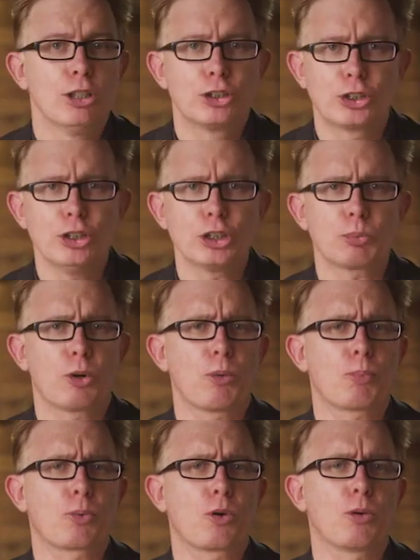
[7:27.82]
Jews were
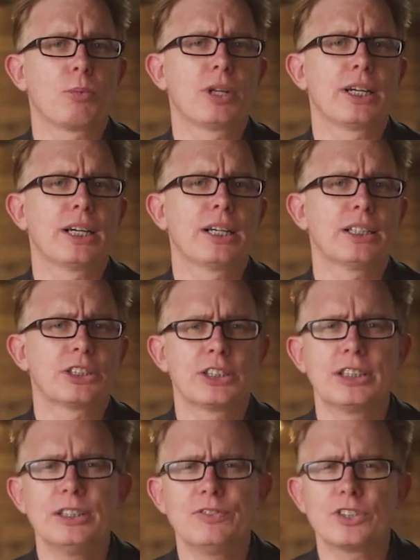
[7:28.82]
probably a
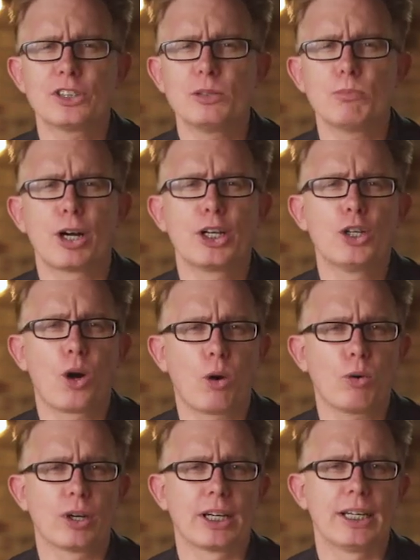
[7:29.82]
significant
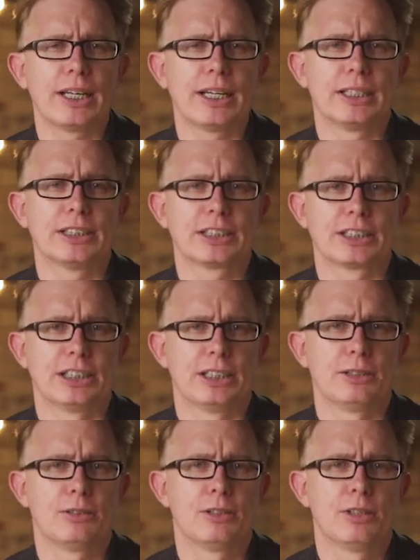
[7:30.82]
minority in the city,